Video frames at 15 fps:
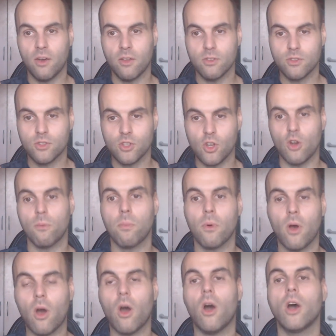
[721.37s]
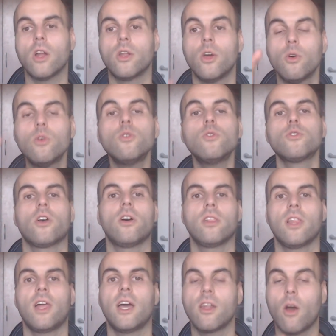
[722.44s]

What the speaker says: scope on who's online